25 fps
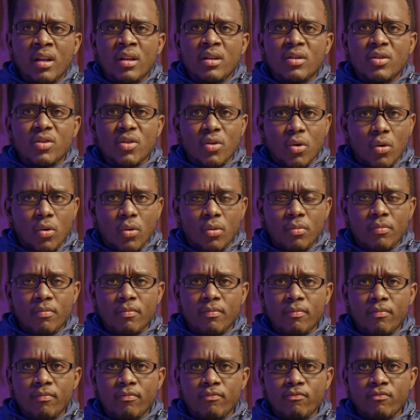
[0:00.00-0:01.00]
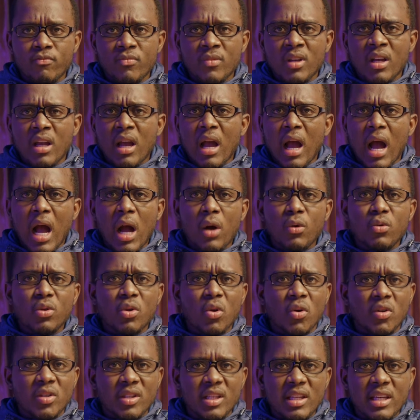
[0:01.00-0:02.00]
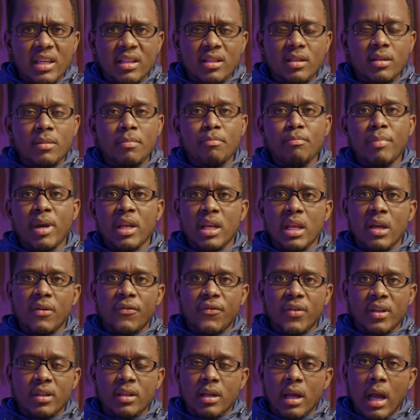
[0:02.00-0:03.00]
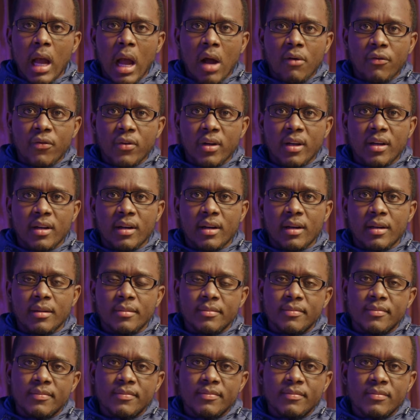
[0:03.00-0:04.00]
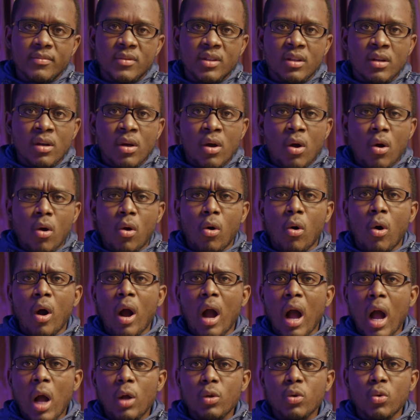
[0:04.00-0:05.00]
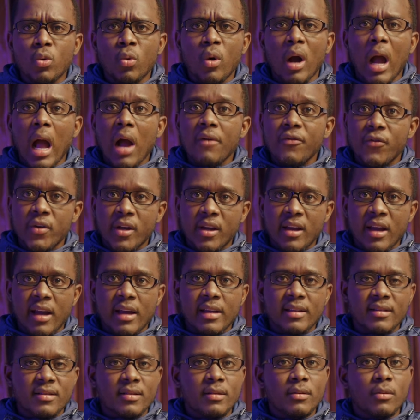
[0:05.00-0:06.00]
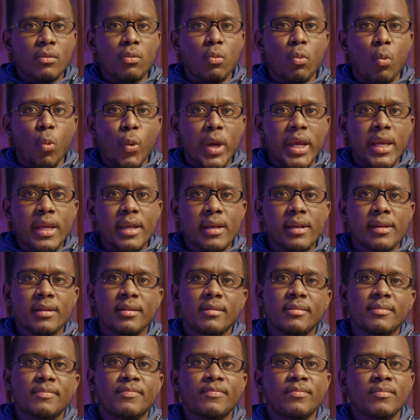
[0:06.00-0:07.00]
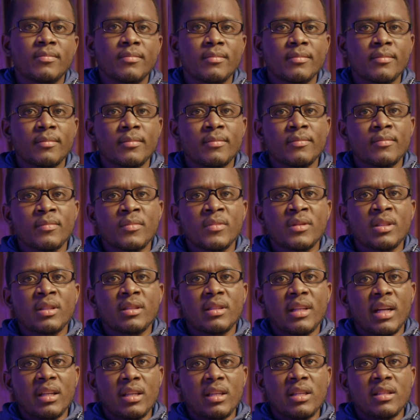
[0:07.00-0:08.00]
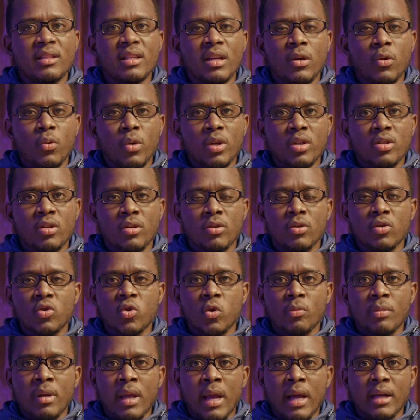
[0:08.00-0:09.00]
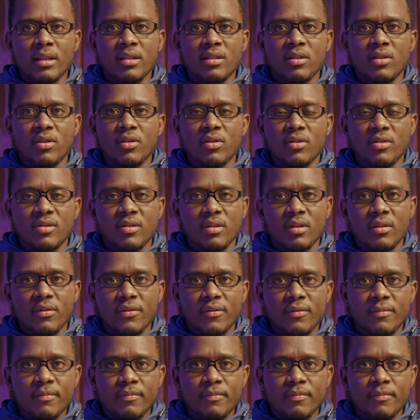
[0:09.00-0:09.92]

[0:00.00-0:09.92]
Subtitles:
So, how does it benefit Africa? Or how do Africans win? That is the question you should be asking yourself.